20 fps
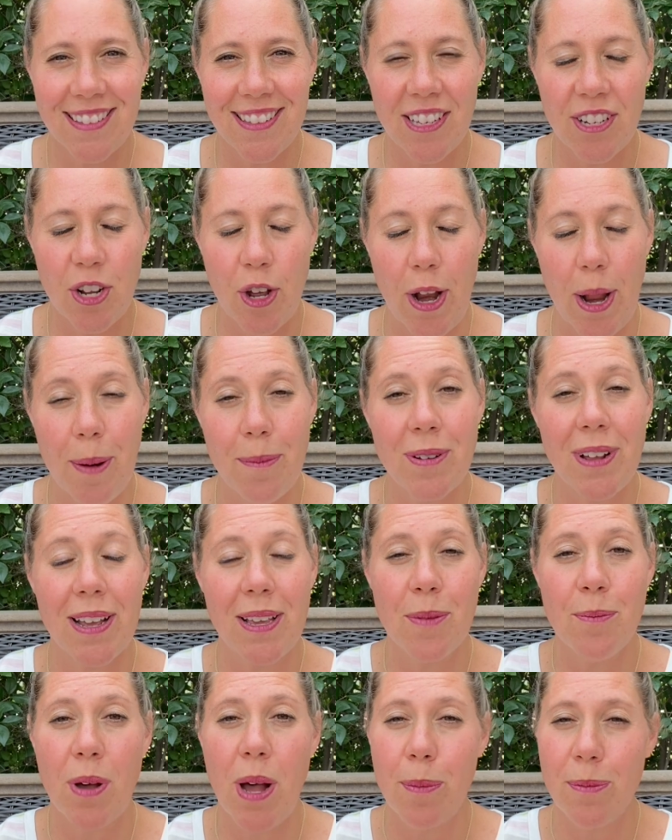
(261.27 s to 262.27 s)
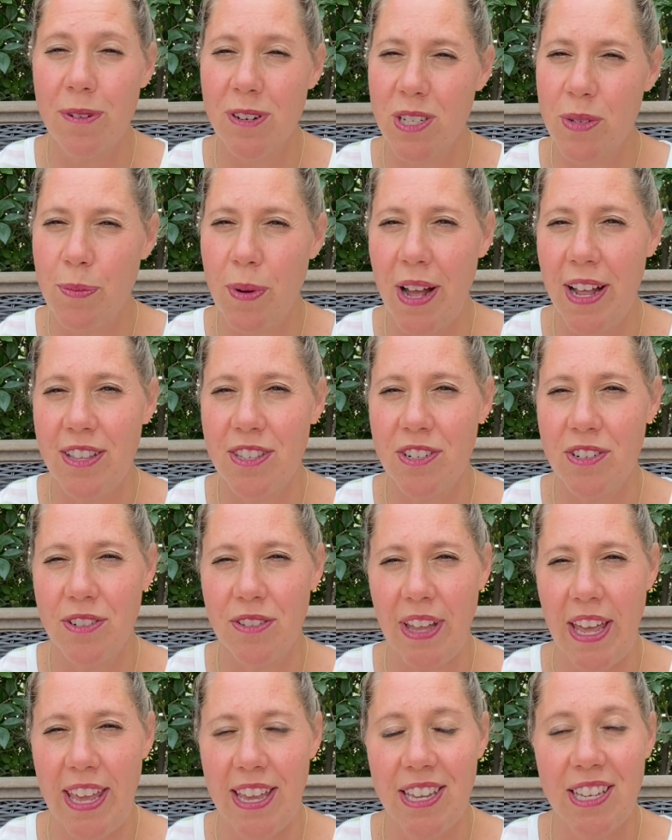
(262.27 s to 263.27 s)
you know, and I'm talking popular spots are
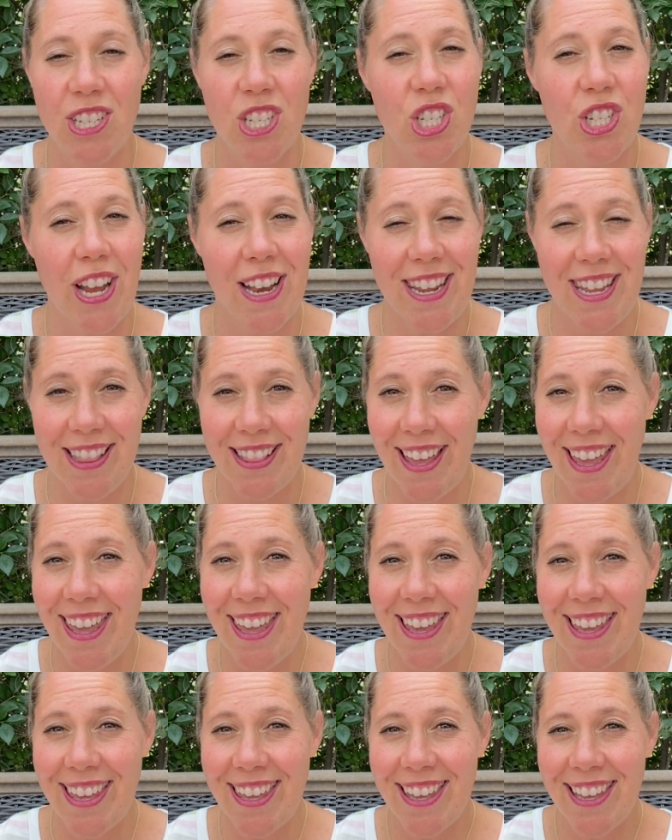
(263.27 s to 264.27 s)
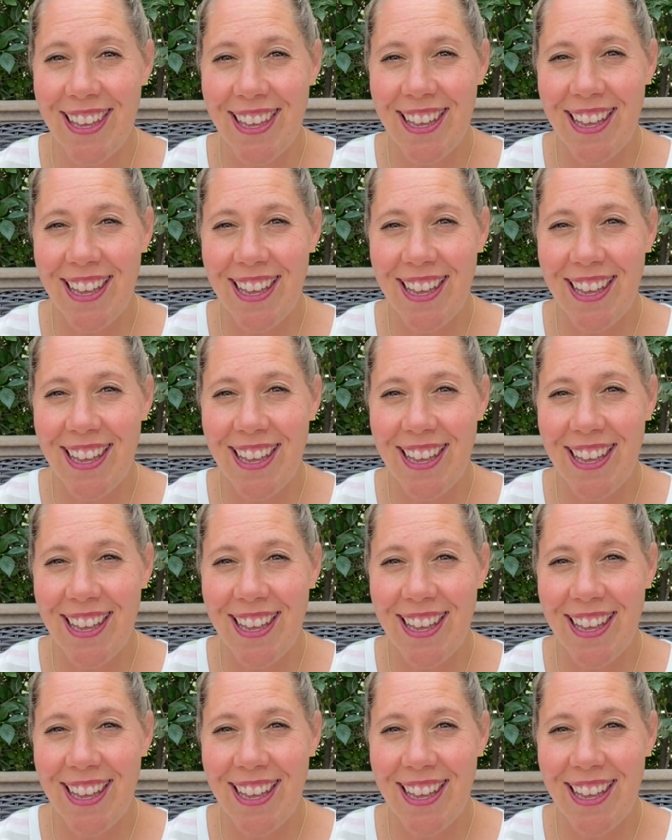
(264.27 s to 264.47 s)
like Jenny Lake,